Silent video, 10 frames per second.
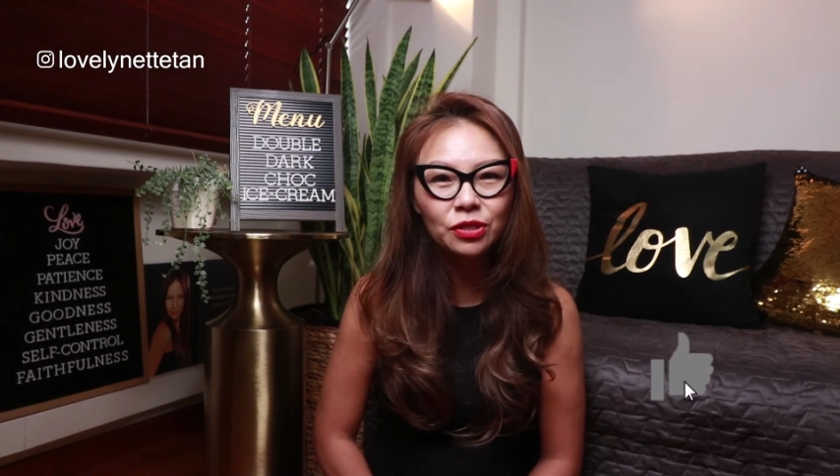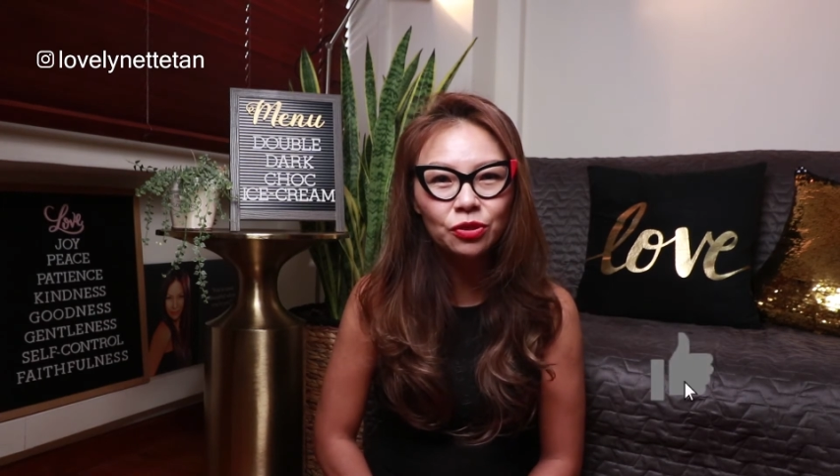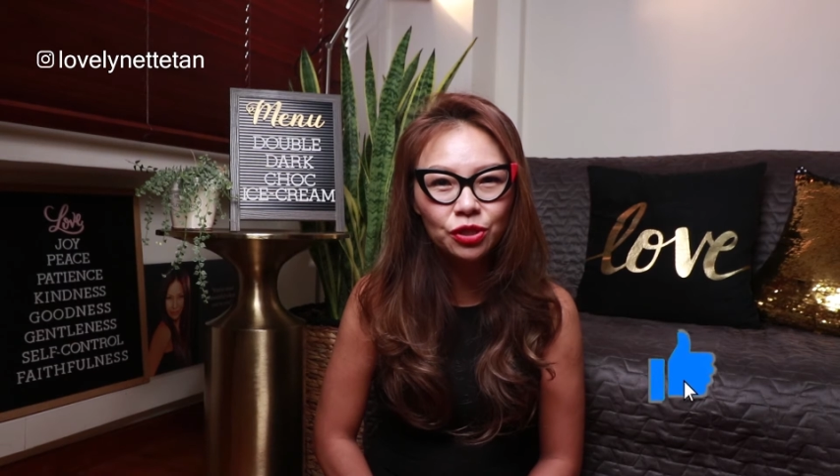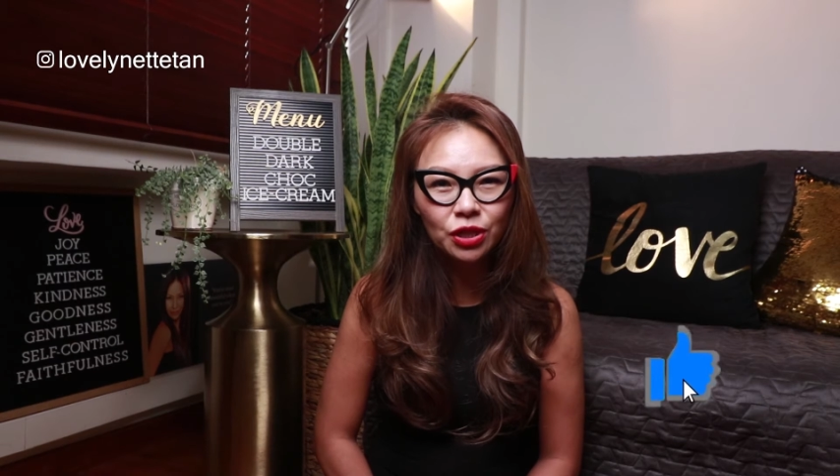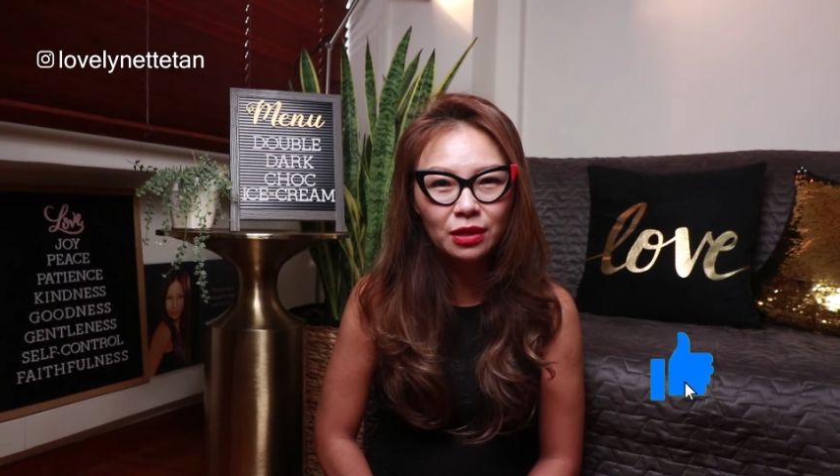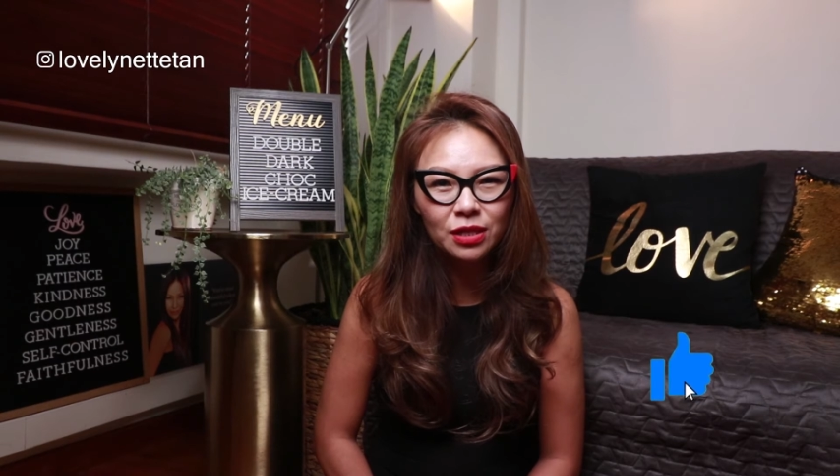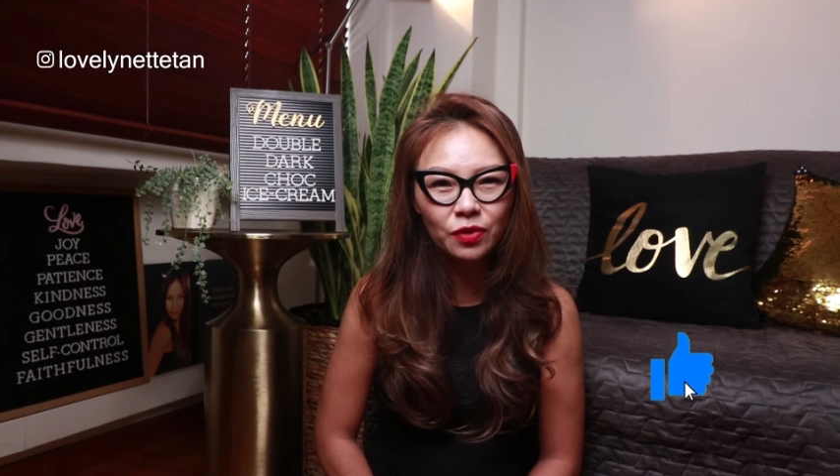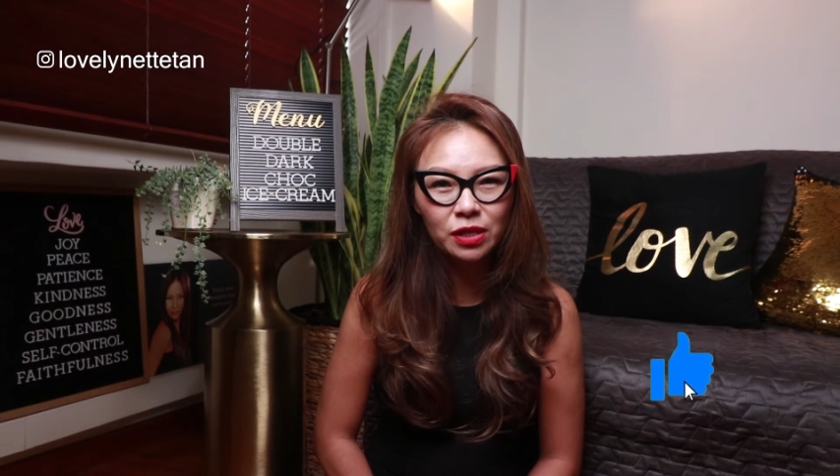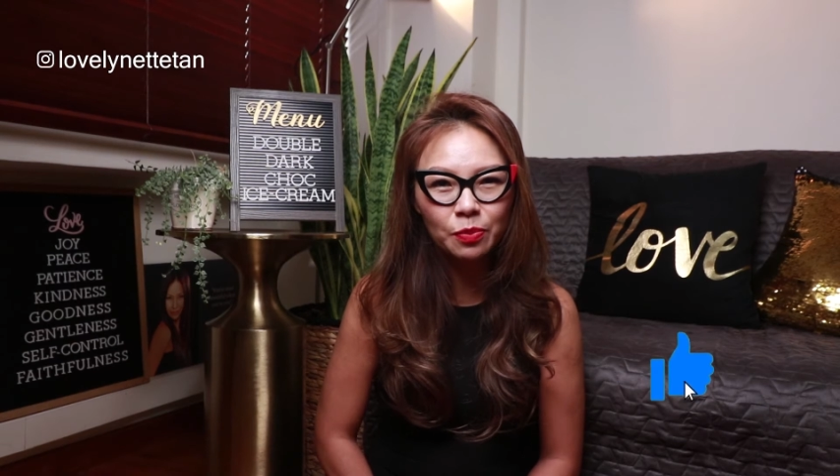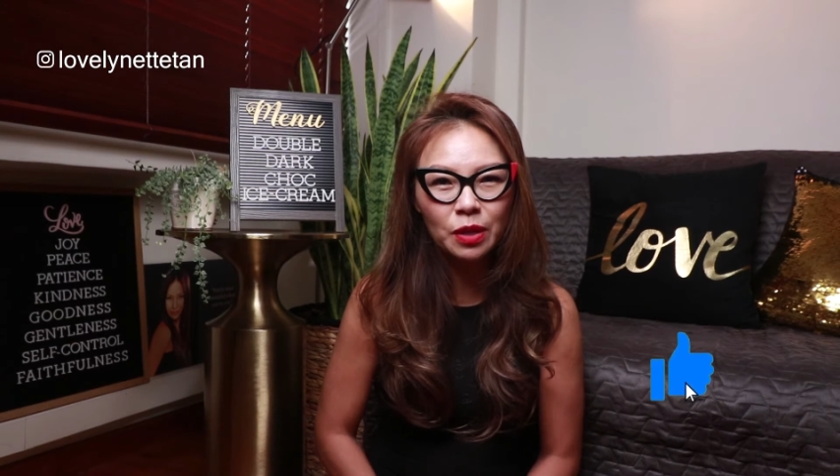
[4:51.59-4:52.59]
do share this
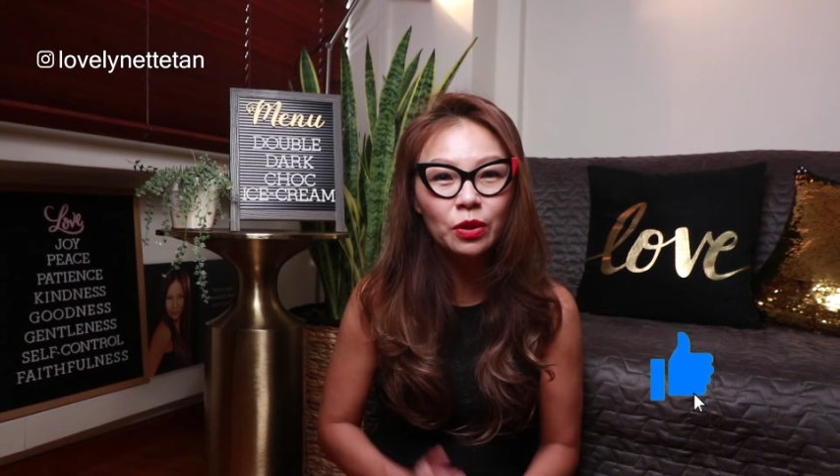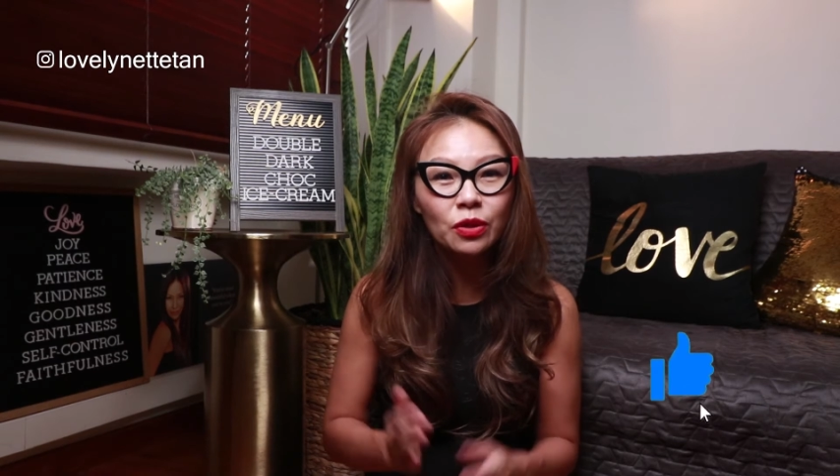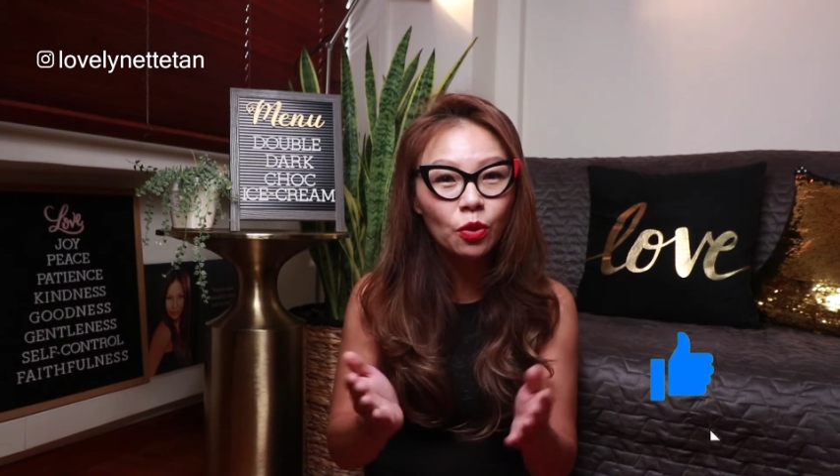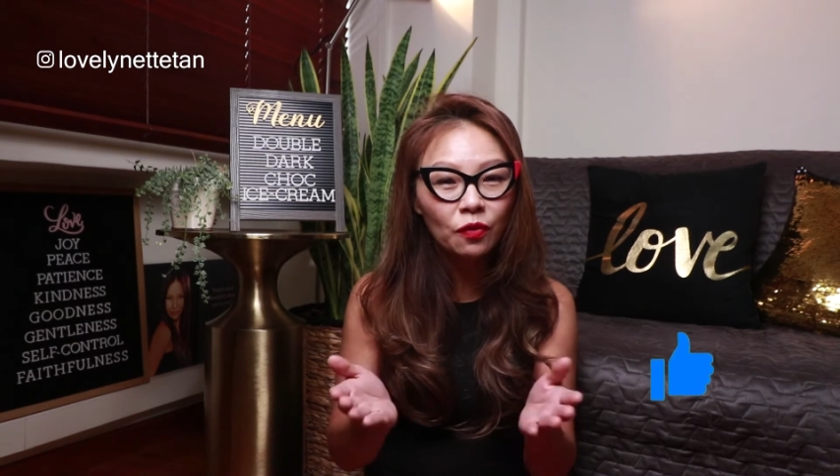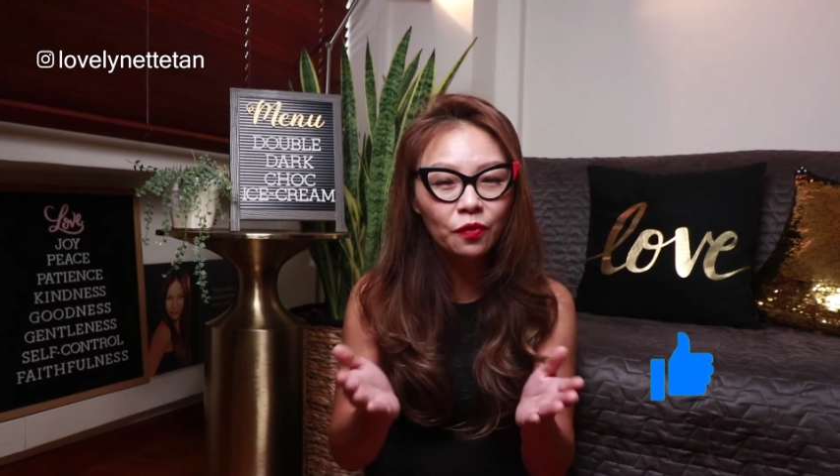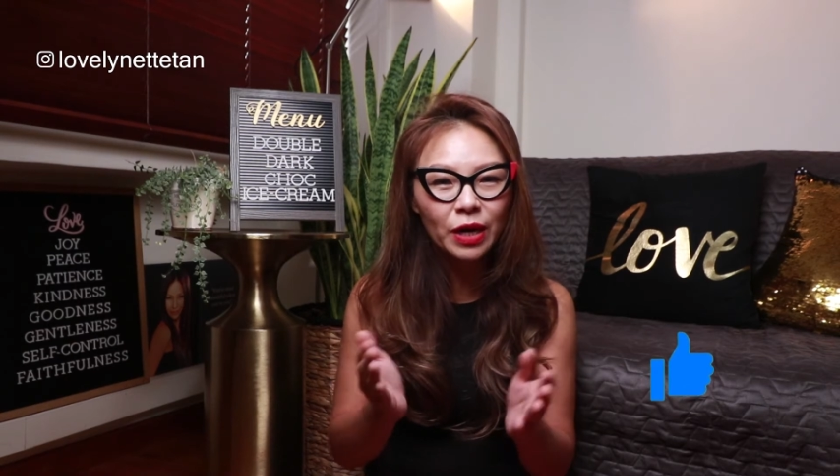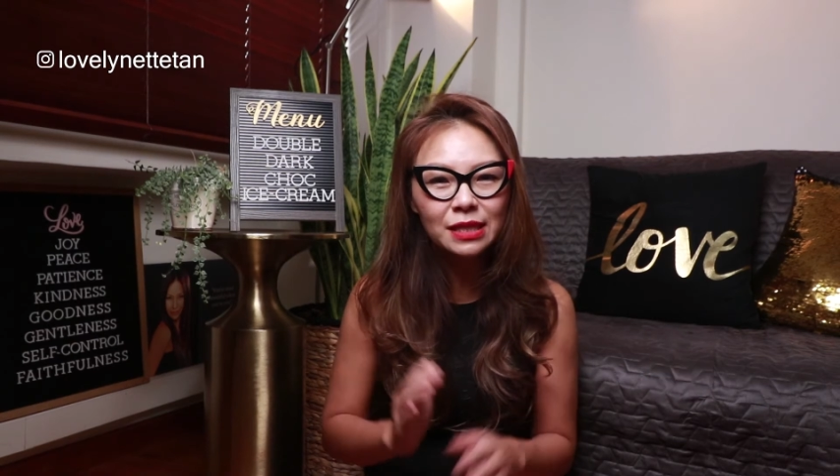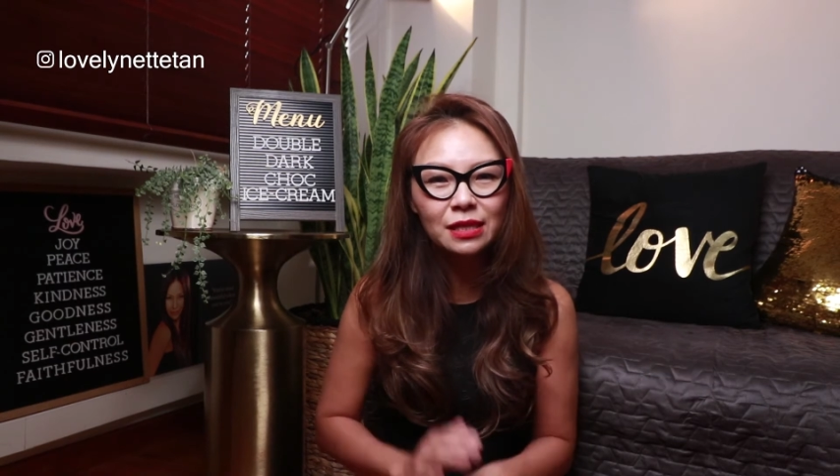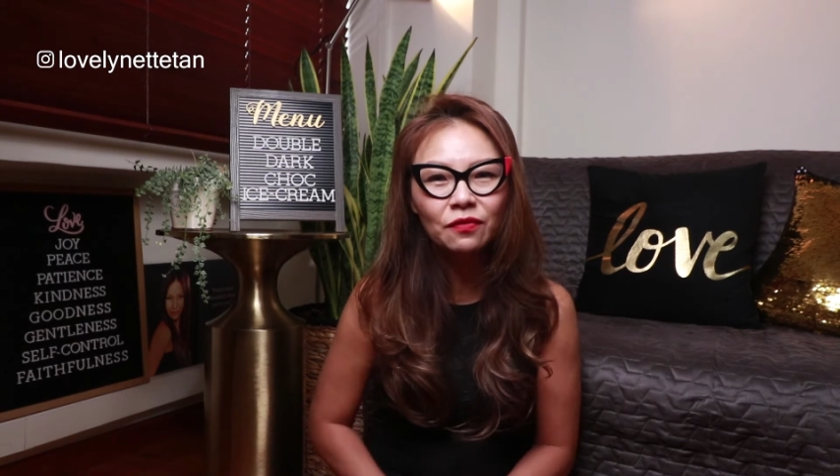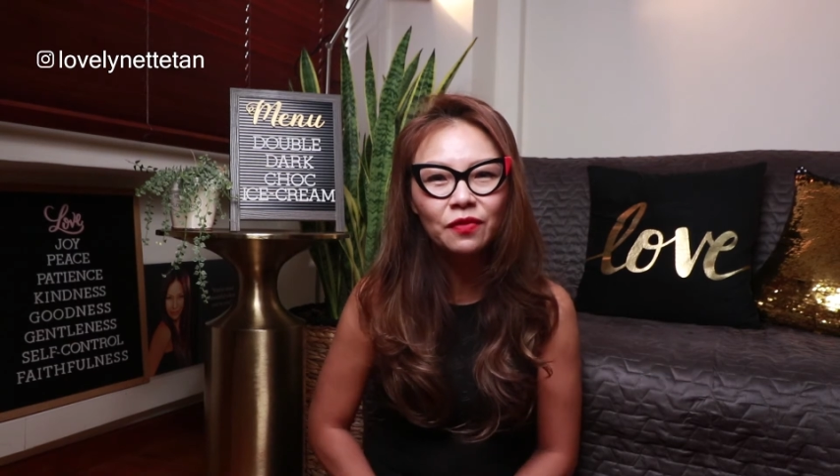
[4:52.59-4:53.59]
recipe with your
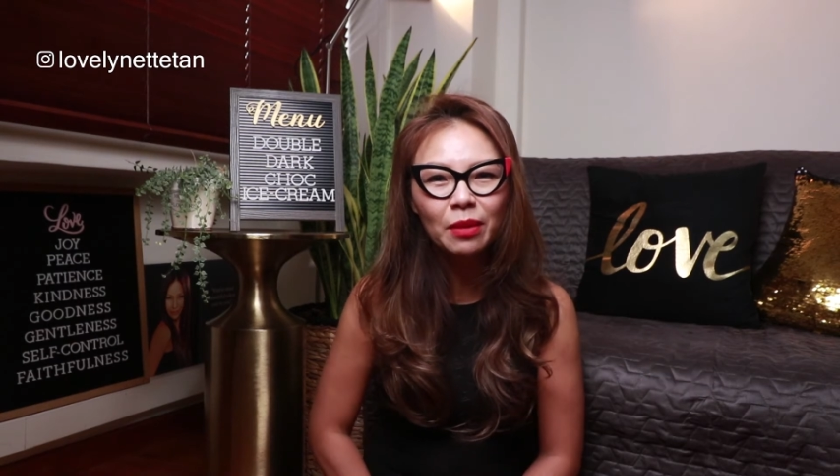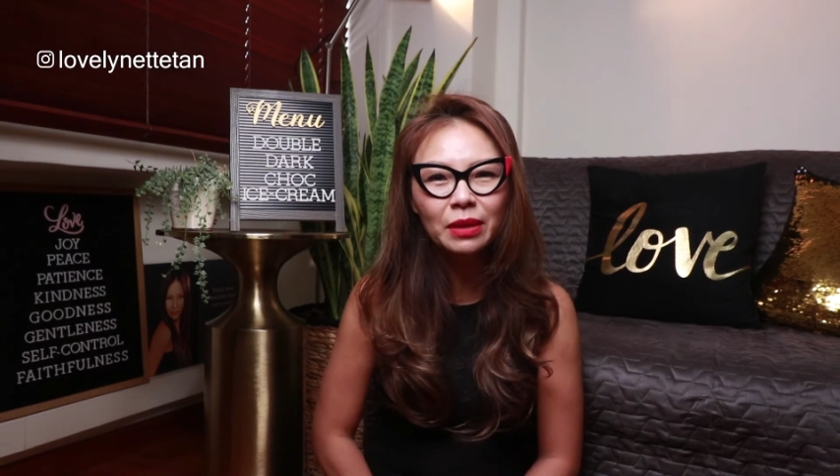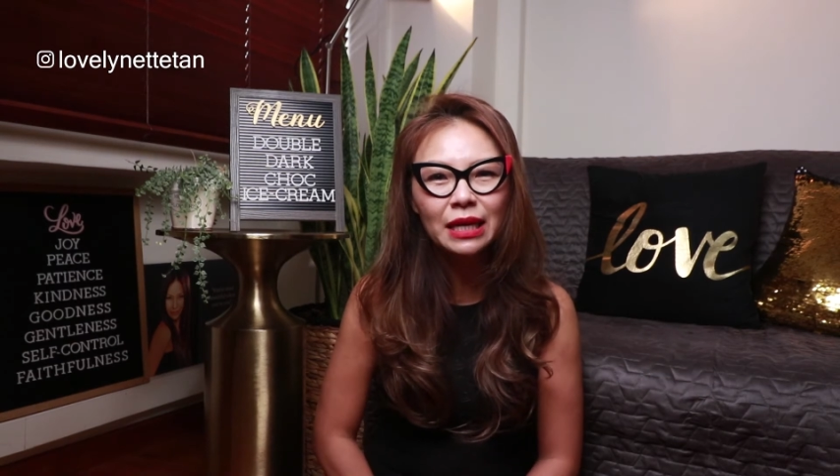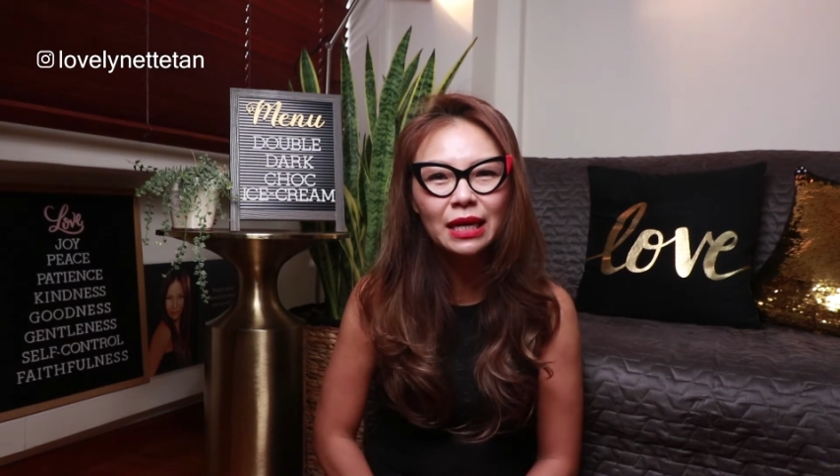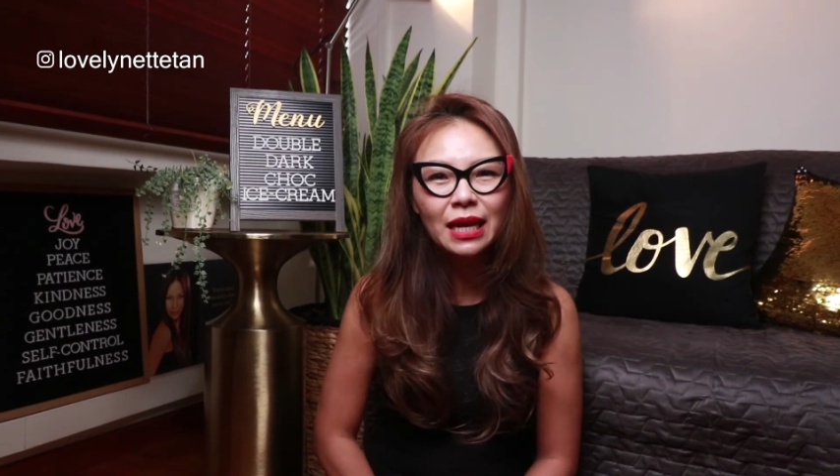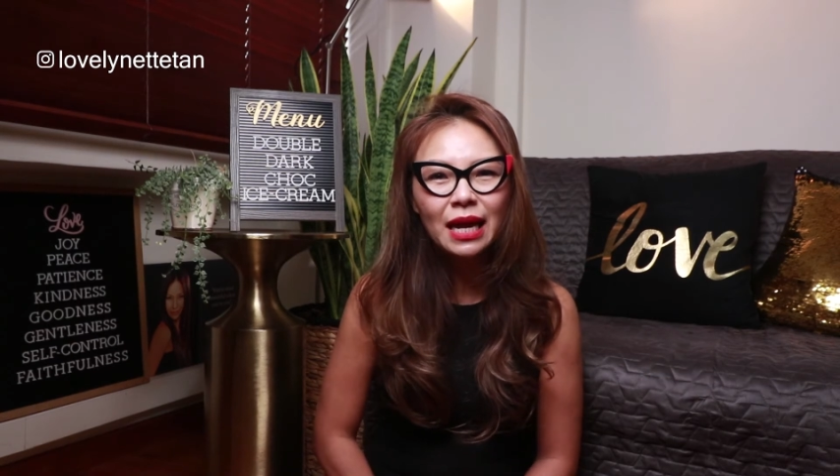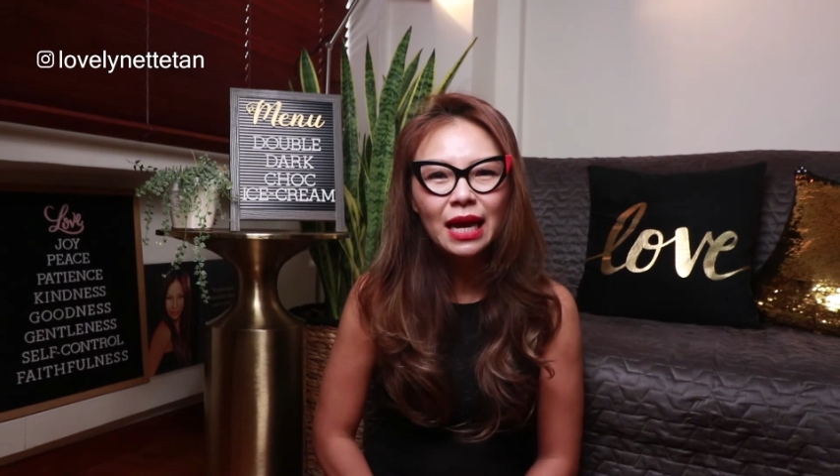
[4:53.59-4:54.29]
friends and family,